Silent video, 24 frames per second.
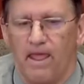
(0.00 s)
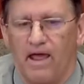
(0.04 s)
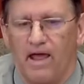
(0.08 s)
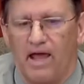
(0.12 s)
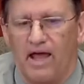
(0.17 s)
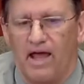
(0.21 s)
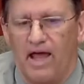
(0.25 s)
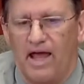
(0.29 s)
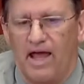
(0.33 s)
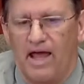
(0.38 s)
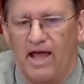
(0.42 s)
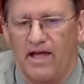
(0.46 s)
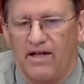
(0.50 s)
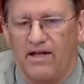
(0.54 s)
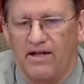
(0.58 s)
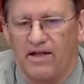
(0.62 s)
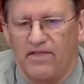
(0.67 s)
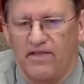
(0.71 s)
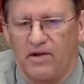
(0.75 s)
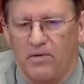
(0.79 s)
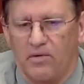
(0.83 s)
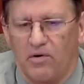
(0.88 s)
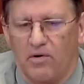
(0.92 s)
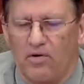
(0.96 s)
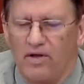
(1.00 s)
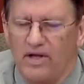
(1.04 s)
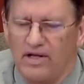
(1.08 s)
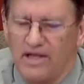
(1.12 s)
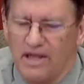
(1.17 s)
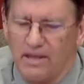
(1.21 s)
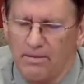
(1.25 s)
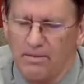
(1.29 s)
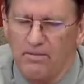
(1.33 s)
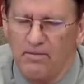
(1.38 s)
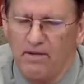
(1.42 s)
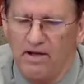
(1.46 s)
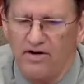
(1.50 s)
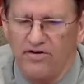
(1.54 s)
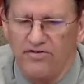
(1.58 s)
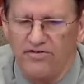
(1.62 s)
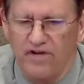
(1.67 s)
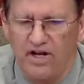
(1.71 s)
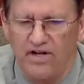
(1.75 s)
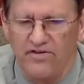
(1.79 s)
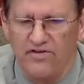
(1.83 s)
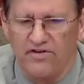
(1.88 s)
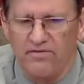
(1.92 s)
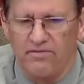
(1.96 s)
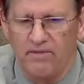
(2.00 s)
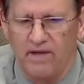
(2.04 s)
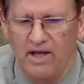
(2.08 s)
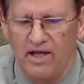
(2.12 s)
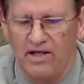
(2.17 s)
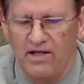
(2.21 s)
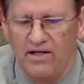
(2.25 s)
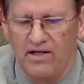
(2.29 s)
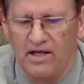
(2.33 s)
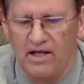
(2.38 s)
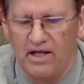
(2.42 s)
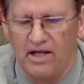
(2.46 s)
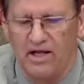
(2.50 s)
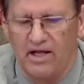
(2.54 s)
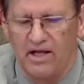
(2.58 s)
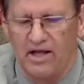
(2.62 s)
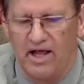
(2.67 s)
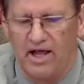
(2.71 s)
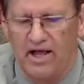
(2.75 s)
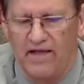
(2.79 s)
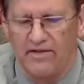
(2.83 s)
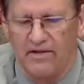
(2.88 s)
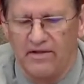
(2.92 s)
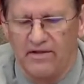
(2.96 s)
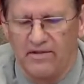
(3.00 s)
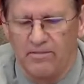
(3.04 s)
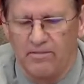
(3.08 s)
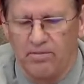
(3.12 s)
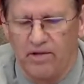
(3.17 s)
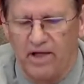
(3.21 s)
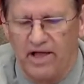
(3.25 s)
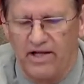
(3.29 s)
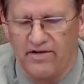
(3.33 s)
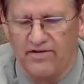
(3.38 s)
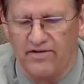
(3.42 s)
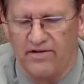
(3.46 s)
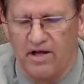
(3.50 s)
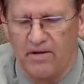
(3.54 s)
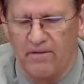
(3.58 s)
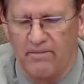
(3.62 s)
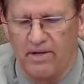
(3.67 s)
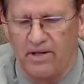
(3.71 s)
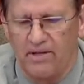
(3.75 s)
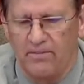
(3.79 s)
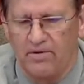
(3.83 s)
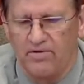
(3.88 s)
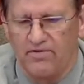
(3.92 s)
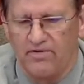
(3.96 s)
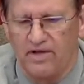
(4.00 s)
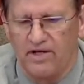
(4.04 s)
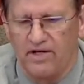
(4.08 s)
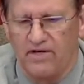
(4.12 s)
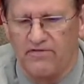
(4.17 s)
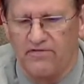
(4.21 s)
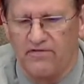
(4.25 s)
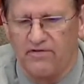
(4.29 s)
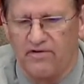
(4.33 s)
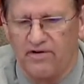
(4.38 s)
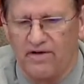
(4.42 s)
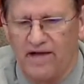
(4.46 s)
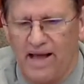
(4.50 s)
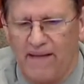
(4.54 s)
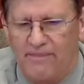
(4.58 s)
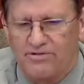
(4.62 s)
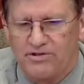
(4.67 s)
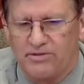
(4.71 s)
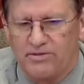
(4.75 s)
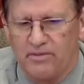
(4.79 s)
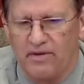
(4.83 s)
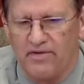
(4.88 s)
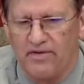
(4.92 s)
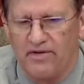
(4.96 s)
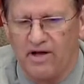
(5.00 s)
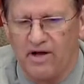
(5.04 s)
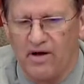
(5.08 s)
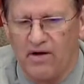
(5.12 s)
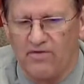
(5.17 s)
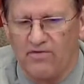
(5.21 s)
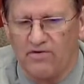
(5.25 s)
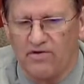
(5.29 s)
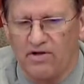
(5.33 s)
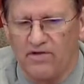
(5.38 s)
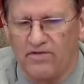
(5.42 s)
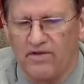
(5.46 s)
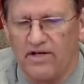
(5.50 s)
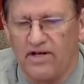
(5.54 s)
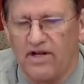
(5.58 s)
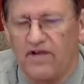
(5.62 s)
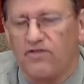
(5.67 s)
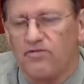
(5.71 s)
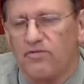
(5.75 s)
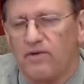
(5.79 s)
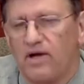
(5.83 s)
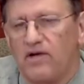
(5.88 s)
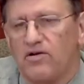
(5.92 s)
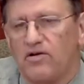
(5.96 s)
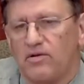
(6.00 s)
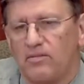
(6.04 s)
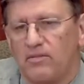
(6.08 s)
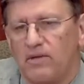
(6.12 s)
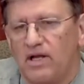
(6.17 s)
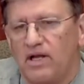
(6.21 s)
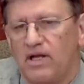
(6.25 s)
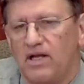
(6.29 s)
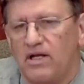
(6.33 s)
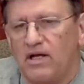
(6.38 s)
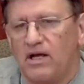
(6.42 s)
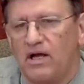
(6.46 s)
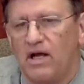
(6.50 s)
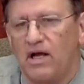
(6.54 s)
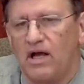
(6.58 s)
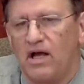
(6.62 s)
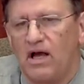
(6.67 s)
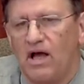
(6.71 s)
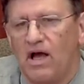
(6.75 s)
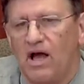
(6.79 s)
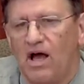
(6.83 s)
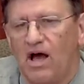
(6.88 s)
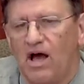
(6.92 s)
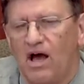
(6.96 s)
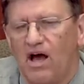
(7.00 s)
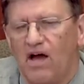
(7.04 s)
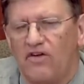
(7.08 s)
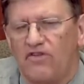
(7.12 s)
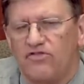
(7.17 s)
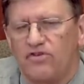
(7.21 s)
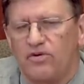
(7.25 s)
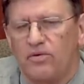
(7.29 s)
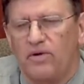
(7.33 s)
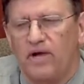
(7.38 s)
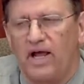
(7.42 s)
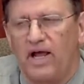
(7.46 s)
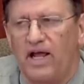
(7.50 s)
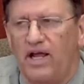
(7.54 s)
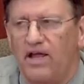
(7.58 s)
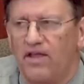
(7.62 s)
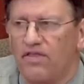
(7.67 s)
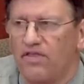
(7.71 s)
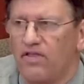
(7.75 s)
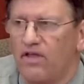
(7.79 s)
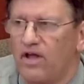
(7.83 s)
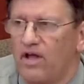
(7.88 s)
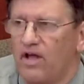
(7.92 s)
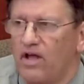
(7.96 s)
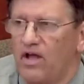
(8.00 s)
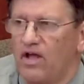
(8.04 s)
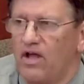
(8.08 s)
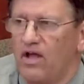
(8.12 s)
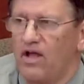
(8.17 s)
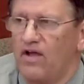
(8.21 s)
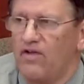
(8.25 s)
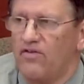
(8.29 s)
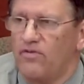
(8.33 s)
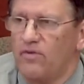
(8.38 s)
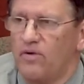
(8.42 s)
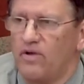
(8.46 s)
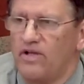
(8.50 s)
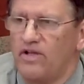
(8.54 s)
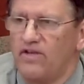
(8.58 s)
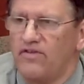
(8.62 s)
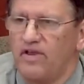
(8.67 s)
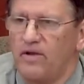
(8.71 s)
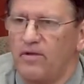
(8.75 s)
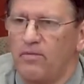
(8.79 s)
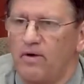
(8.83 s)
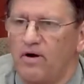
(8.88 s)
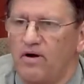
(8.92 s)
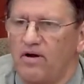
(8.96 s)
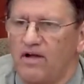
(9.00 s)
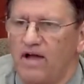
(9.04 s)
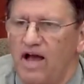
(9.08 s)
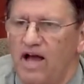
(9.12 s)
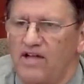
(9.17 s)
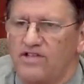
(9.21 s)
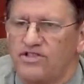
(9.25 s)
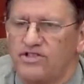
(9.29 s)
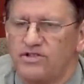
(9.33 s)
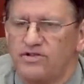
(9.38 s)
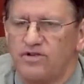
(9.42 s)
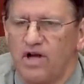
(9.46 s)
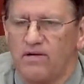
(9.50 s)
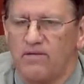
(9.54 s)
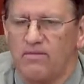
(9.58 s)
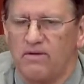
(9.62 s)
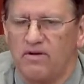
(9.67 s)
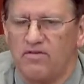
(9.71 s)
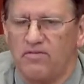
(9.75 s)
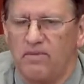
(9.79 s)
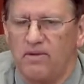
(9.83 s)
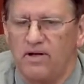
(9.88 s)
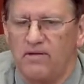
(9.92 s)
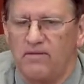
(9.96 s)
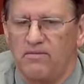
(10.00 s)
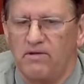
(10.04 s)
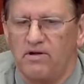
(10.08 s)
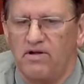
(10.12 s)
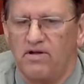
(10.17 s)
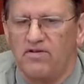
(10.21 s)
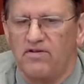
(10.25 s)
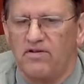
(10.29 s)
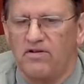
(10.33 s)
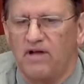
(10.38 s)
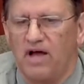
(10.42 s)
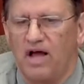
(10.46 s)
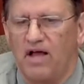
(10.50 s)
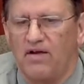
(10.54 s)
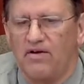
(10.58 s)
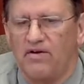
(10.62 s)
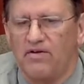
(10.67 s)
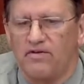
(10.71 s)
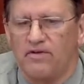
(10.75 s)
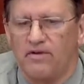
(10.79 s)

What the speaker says: And there were only a couple minor changes made. And the plan is now being presented for adoption by the council at the next regular meeting on June 8th. So you say, well, gosh, you're talking about spending millions of dollars.